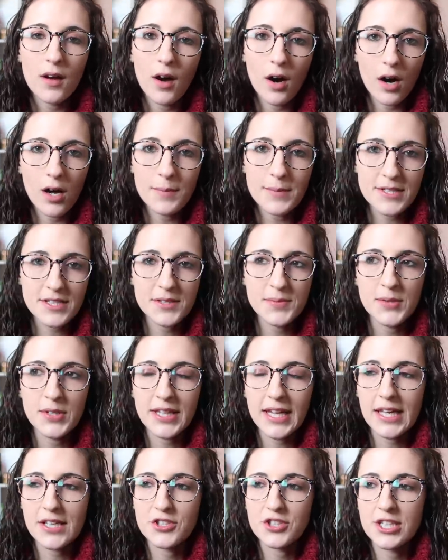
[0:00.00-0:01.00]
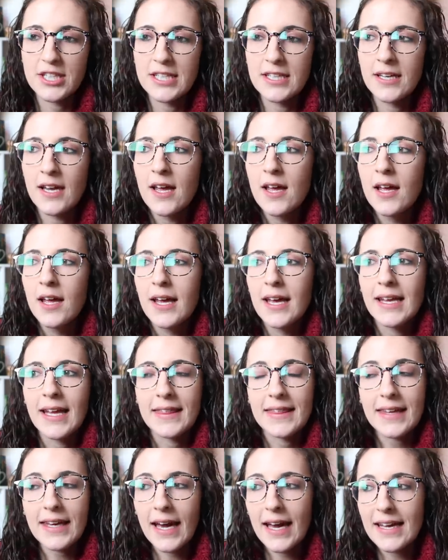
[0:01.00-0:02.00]
all miscommunication, and
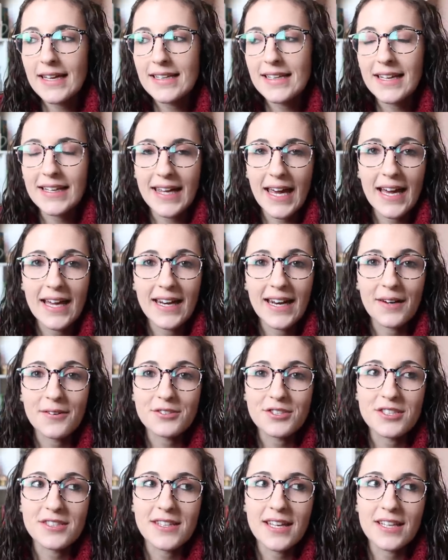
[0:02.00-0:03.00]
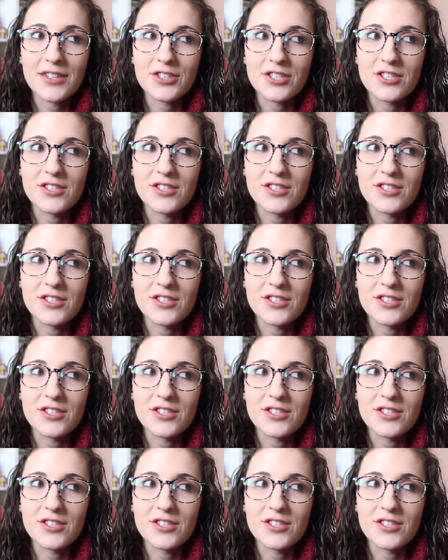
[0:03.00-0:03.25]
at the end again I was just like,